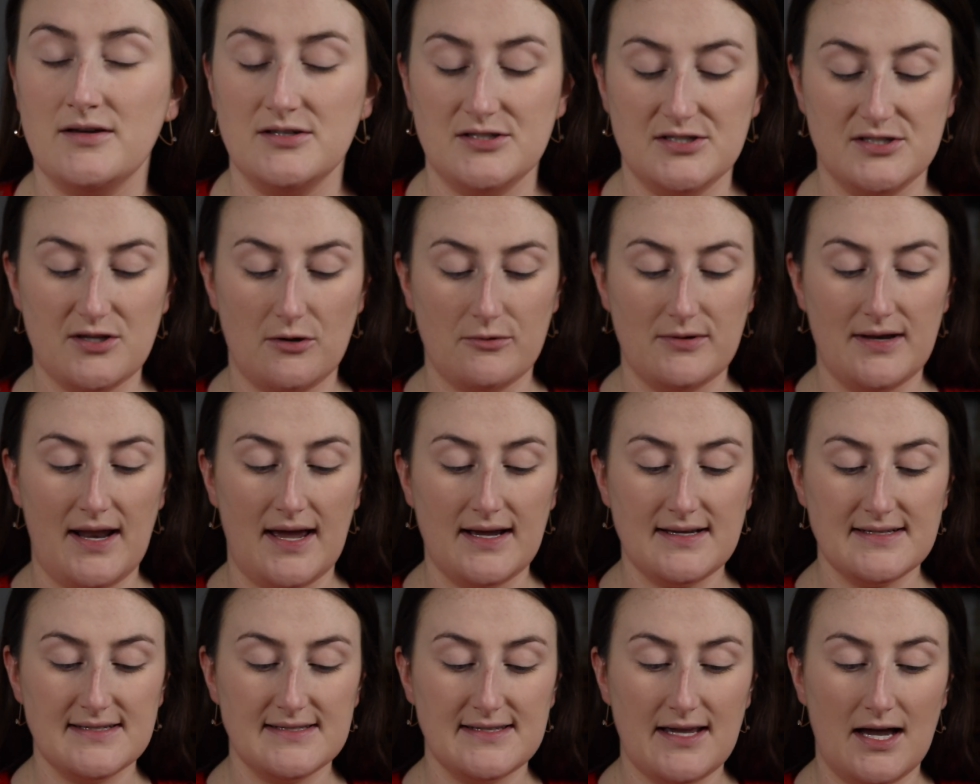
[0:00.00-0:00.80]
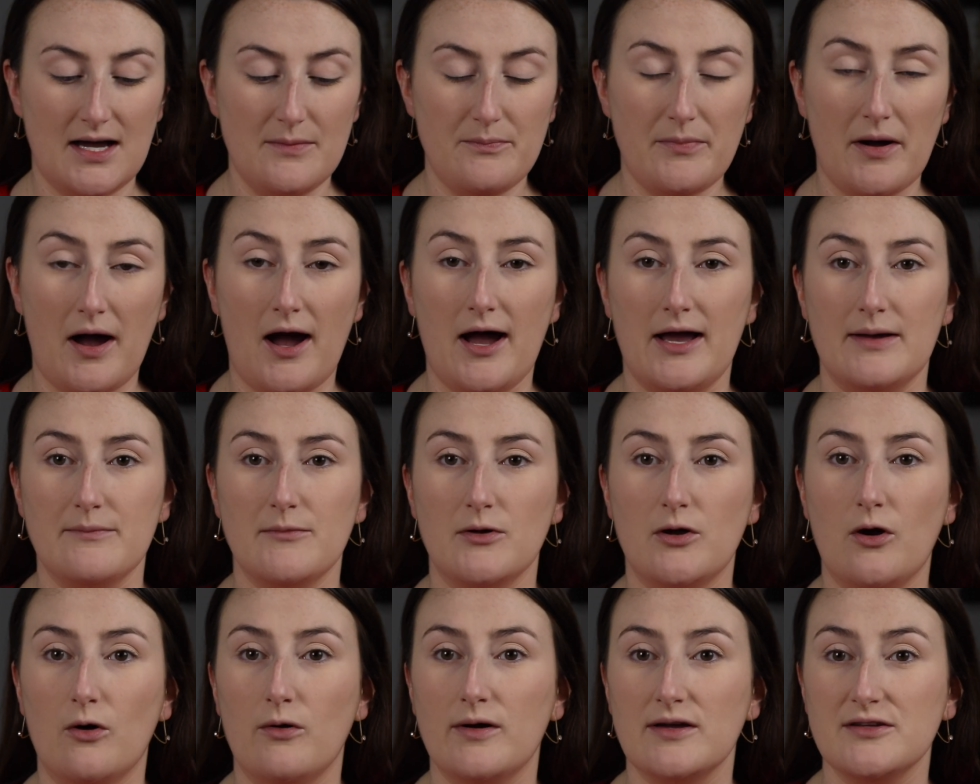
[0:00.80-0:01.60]
So next up, I'm
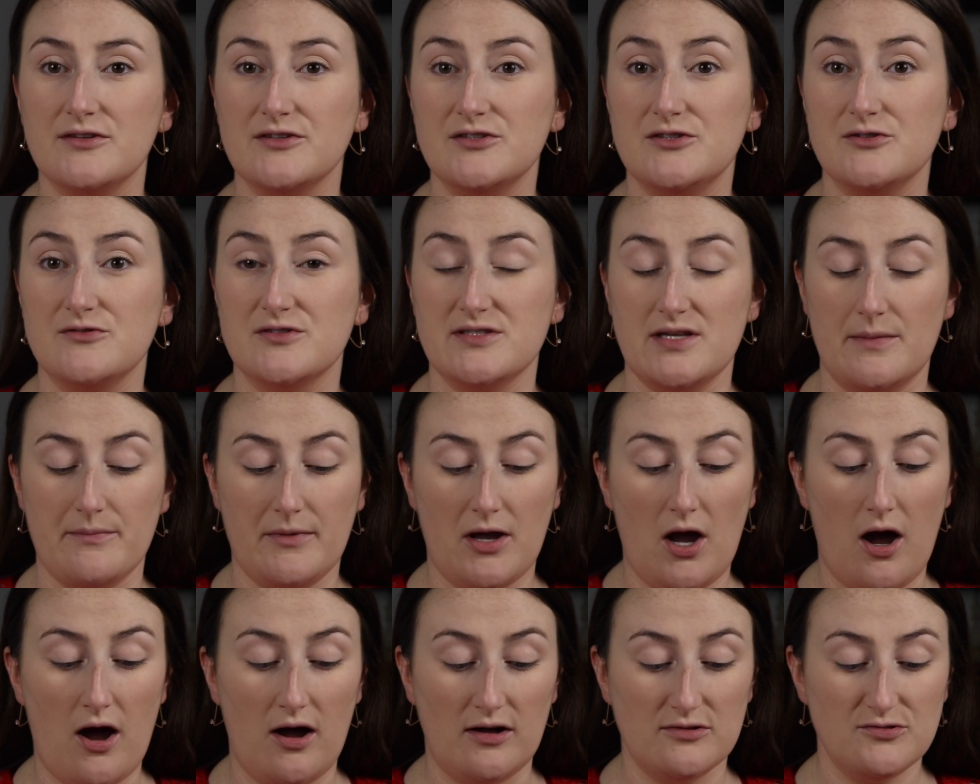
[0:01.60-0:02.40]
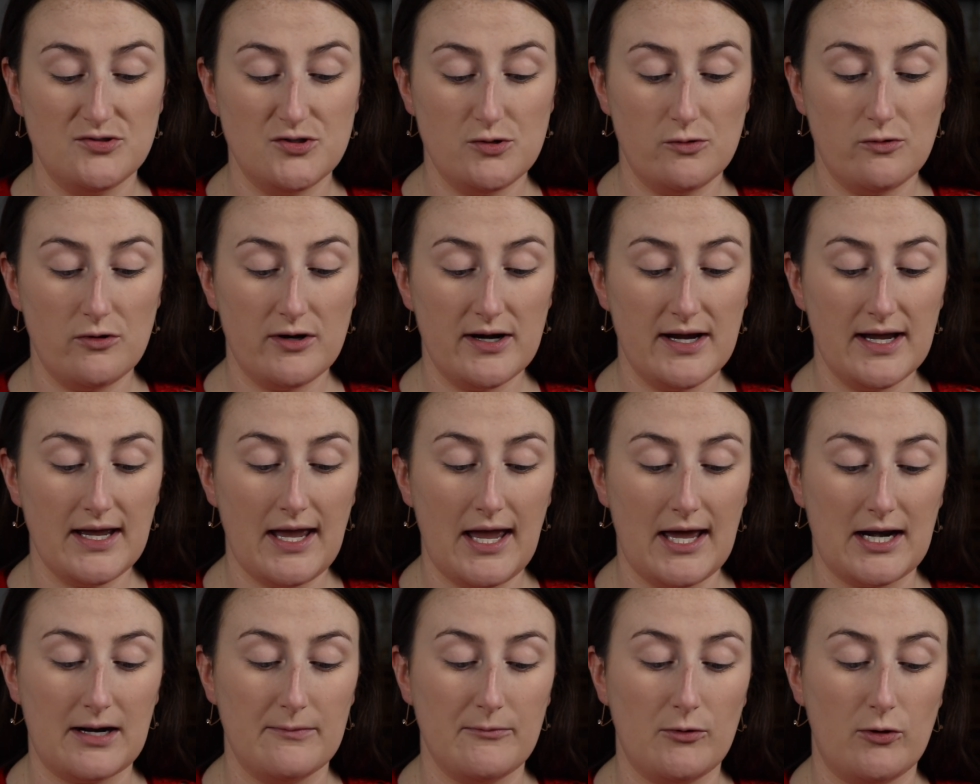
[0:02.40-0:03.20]
going to do some contouring,
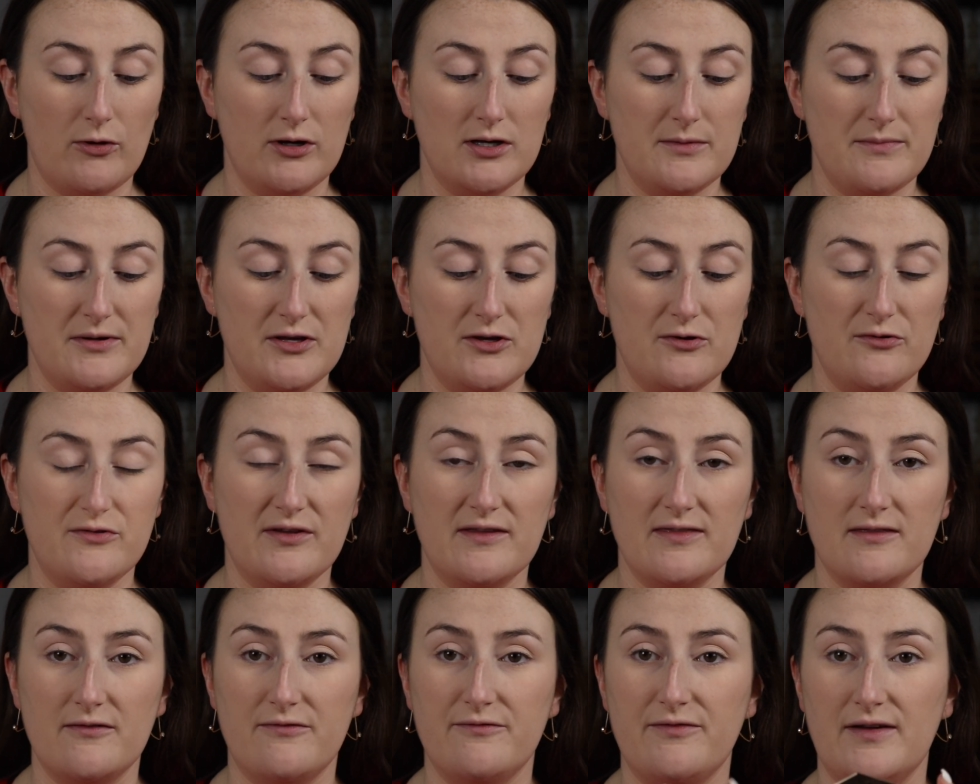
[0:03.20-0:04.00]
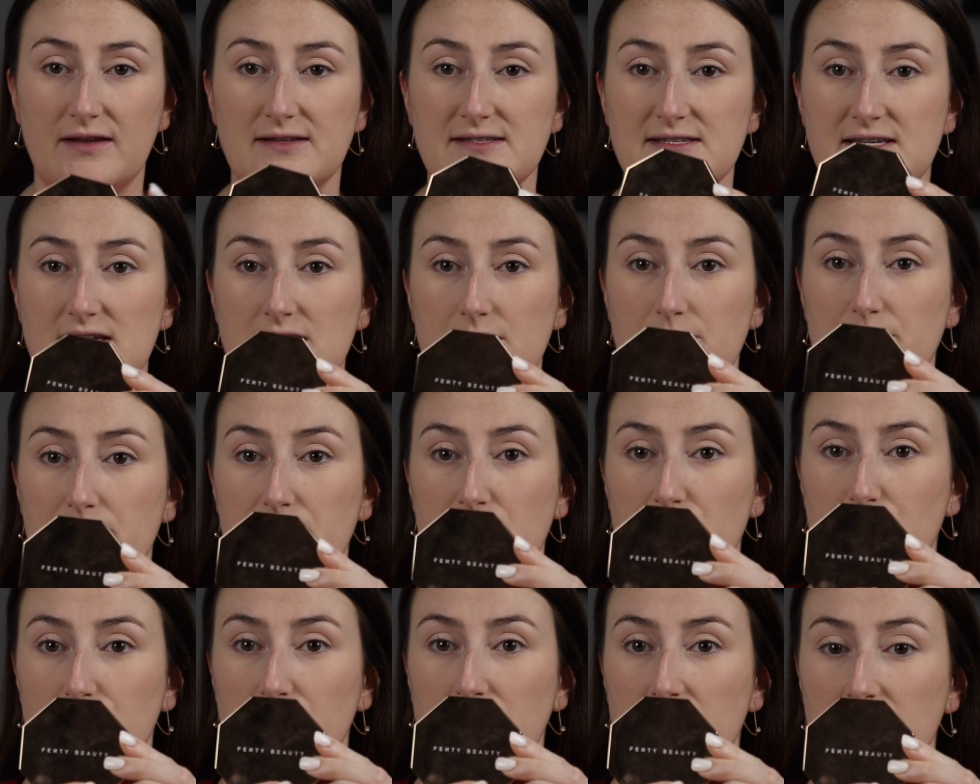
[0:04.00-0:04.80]
and I'm going to be using the Fenty
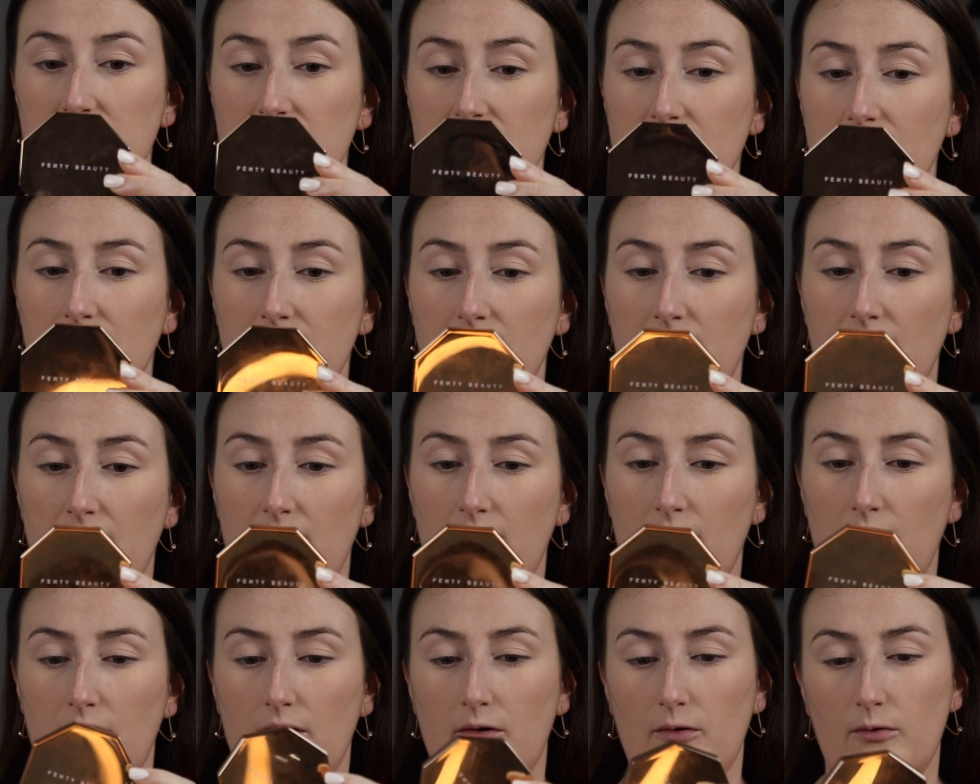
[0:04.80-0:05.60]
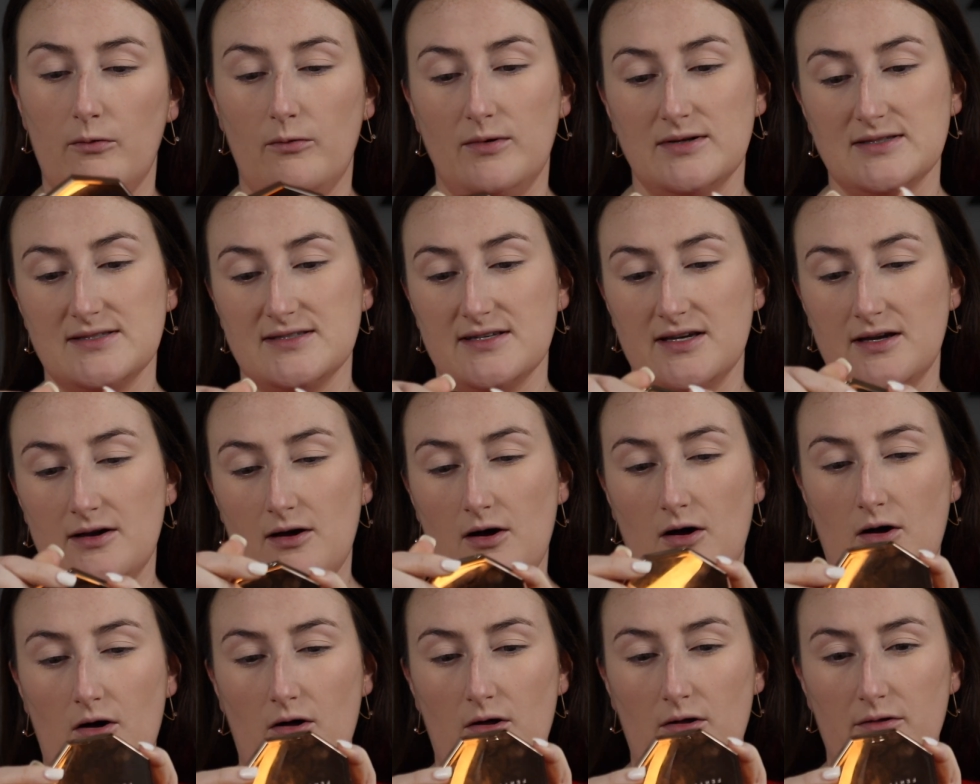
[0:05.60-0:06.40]
Beauty, what's it
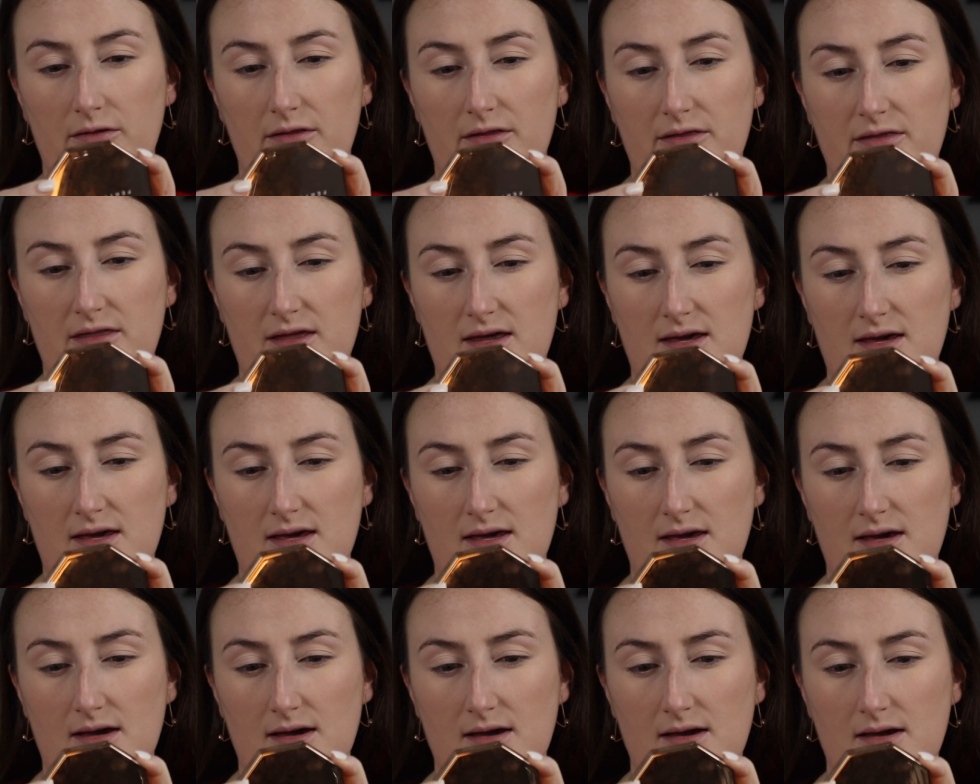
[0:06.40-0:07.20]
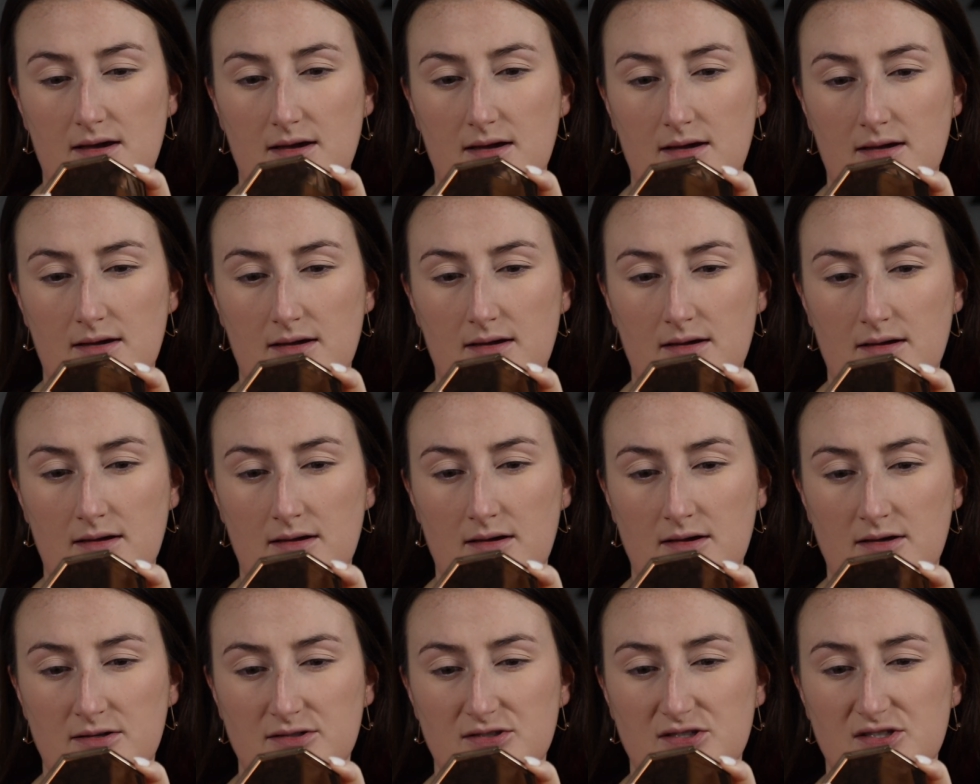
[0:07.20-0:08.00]
called? The
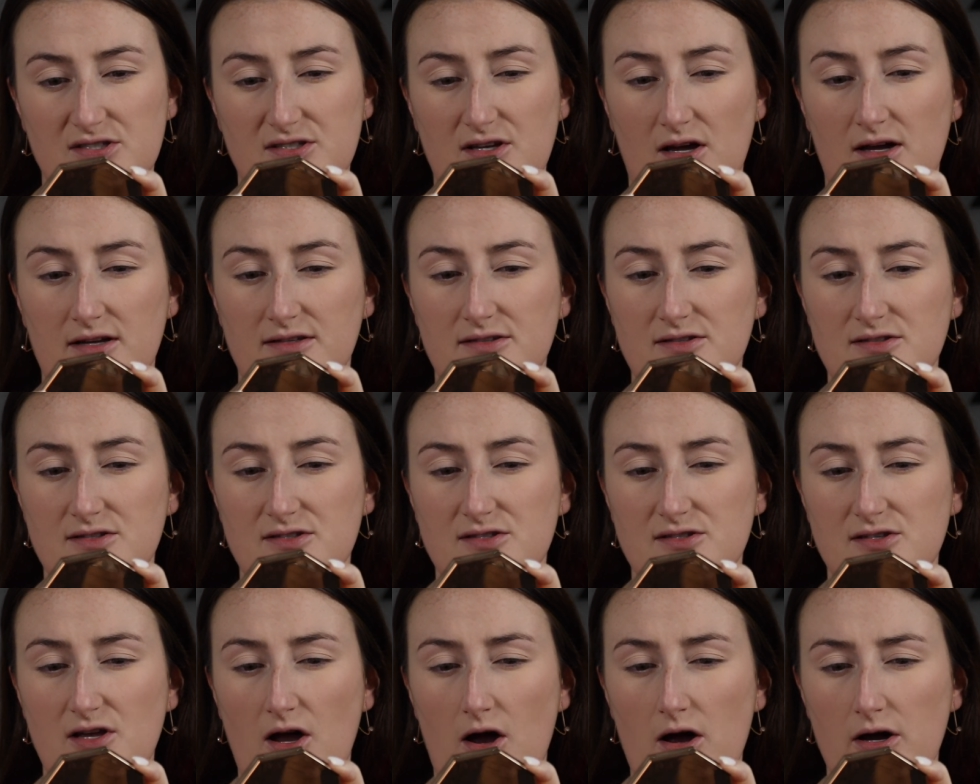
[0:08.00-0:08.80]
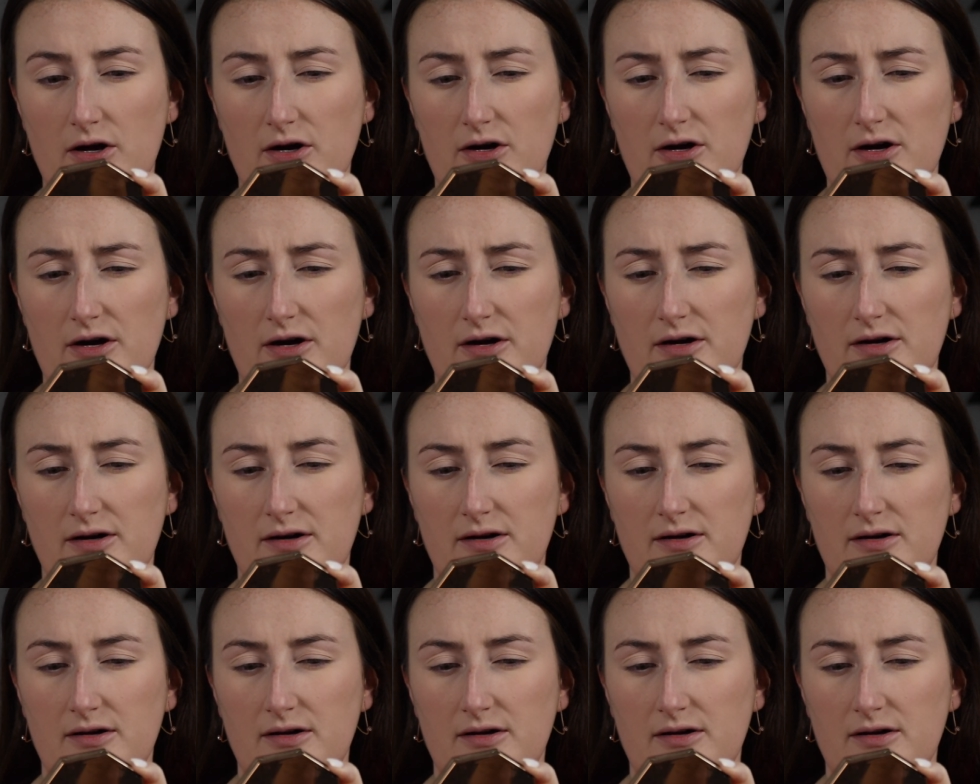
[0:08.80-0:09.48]
Stalk'r